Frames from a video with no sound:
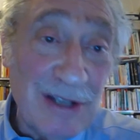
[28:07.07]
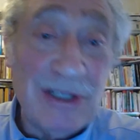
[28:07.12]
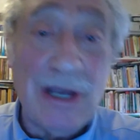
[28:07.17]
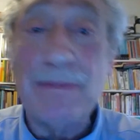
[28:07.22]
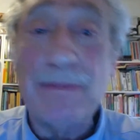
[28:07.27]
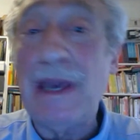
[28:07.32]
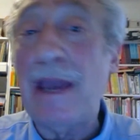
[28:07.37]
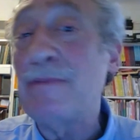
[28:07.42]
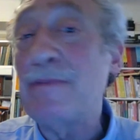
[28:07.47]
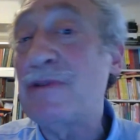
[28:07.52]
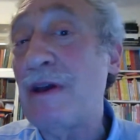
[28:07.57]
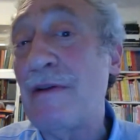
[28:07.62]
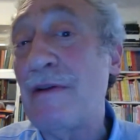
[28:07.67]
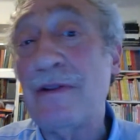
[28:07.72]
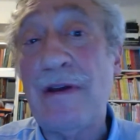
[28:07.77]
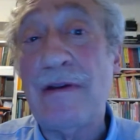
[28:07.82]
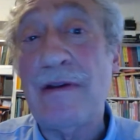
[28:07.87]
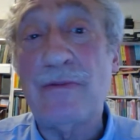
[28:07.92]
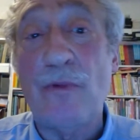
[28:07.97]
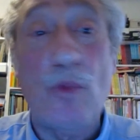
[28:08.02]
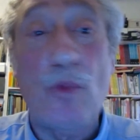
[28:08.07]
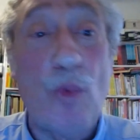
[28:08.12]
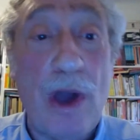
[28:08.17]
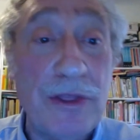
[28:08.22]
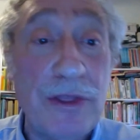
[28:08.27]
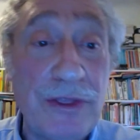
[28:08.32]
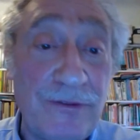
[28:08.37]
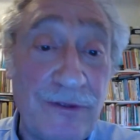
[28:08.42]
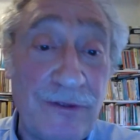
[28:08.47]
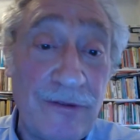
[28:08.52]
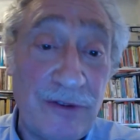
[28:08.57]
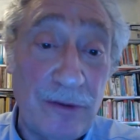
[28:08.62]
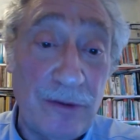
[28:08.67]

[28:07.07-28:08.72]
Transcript: Some games have a wealth of